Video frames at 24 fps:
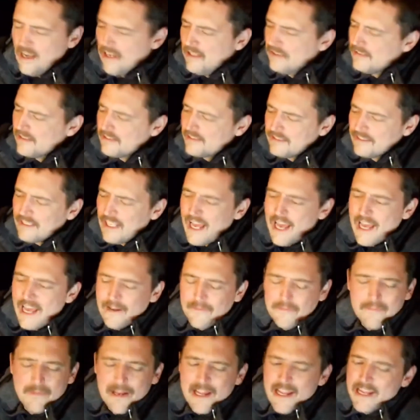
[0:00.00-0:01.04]
Does that make
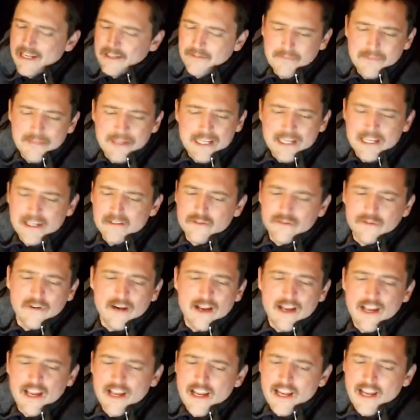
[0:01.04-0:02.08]
me crazy?
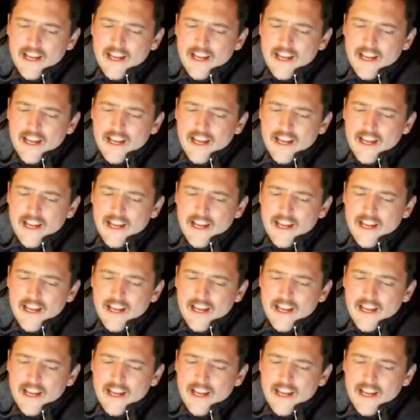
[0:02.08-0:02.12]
